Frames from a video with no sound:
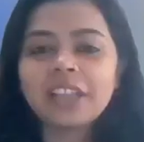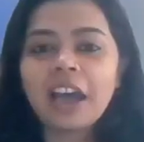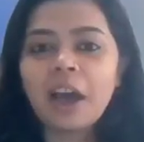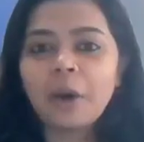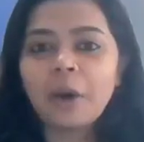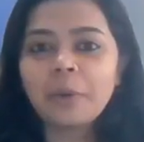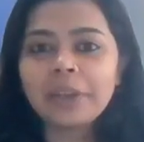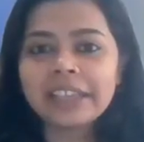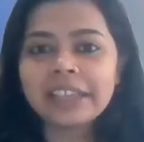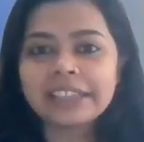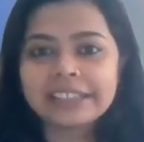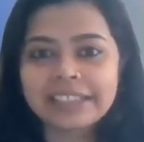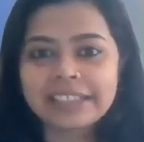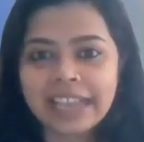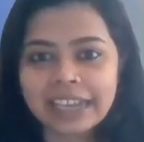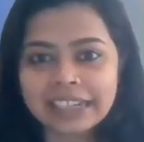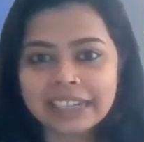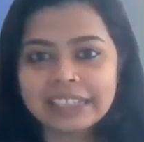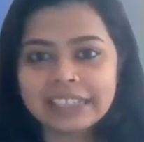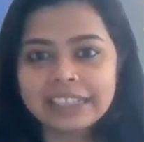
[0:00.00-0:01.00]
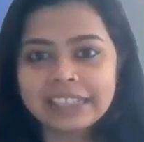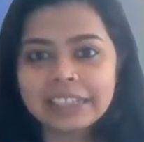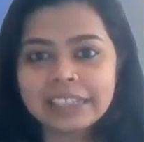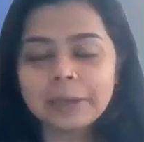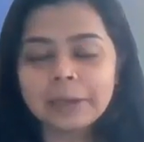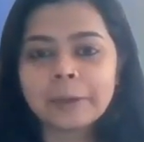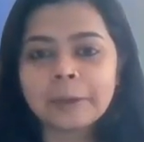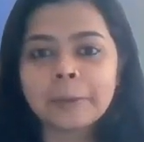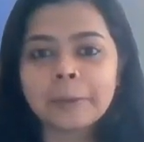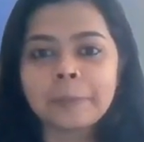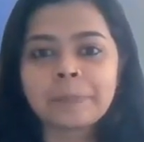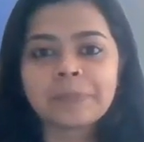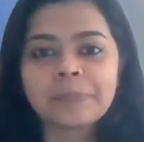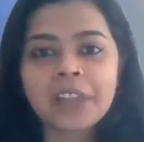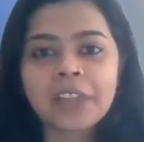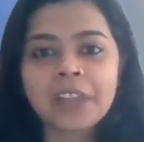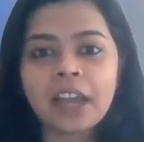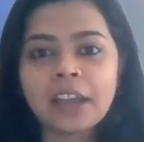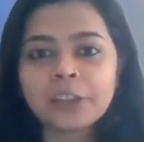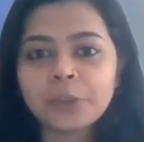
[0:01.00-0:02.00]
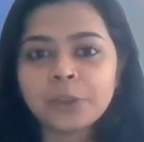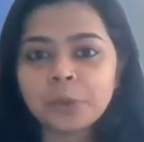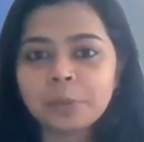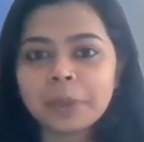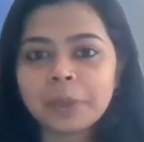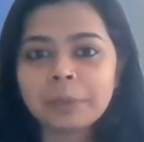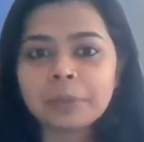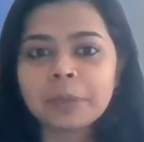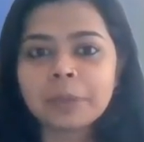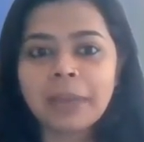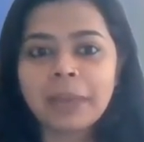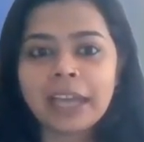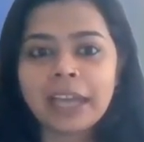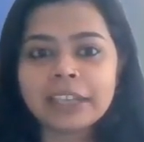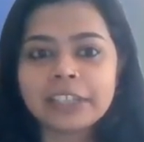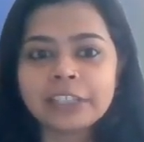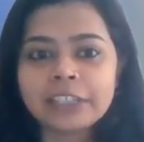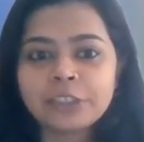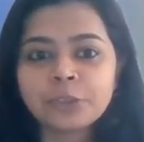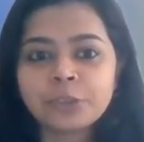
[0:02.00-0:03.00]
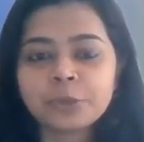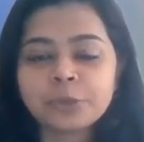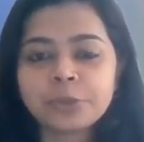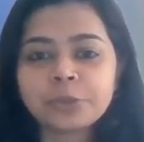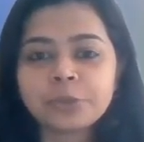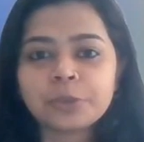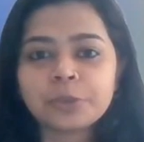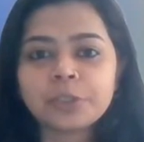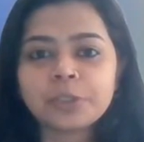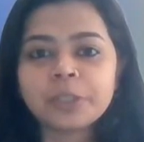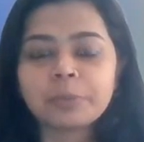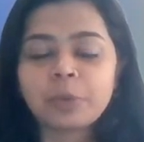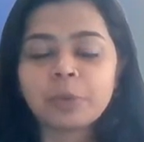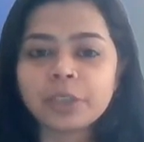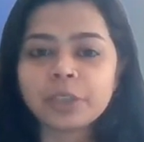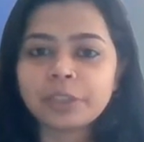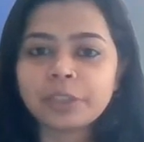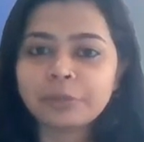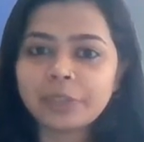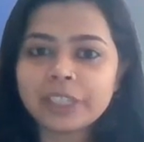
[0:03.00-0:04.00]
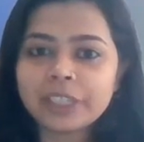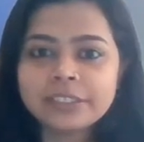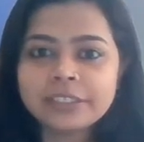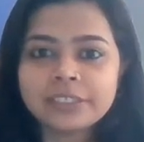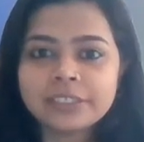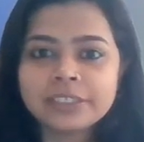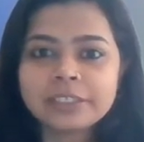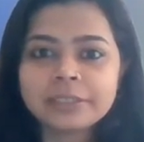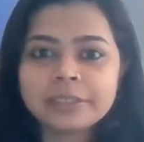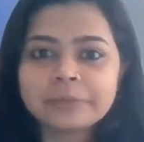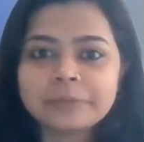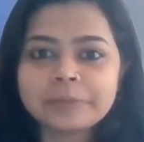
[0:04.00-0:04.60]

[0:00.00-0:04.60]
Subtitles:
how exactly are you people planning to, deploy the funds?